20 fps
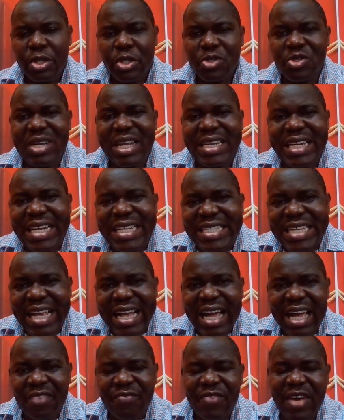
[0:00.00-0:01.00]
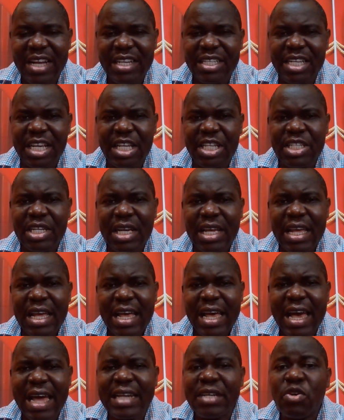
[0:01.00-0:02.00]
so that they take advantage
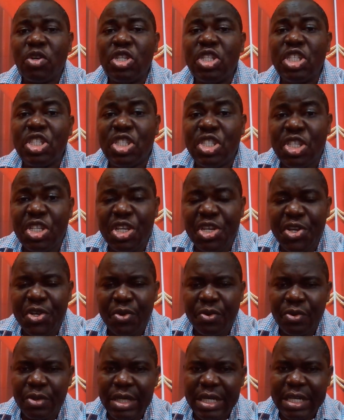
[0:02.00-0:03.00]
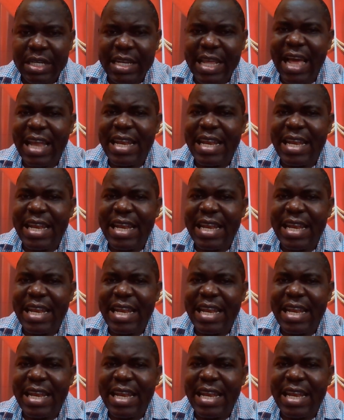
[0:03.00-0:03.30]
and continue the